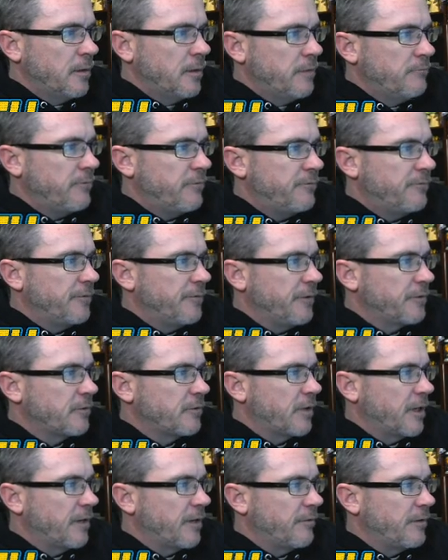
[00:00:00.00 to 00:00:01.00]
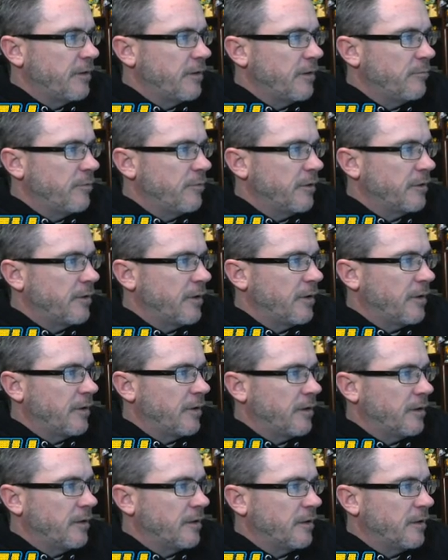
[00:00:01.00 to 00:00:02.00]
We filter out everything but
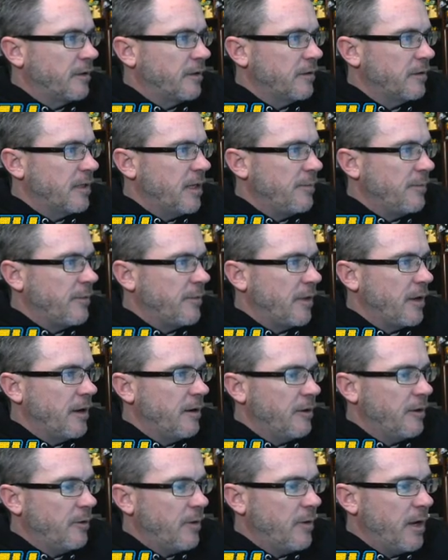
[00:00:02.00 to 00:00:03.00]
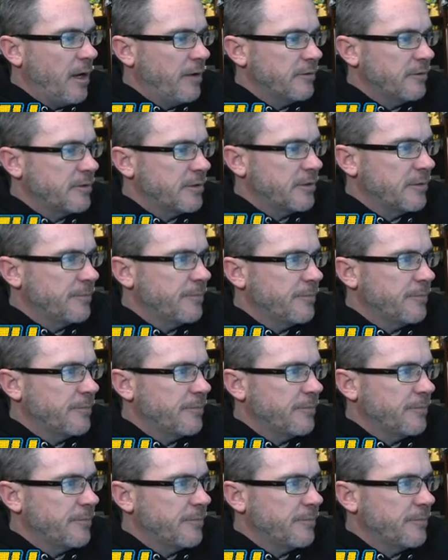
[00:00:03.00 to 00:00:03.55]
the, keep the arrow out.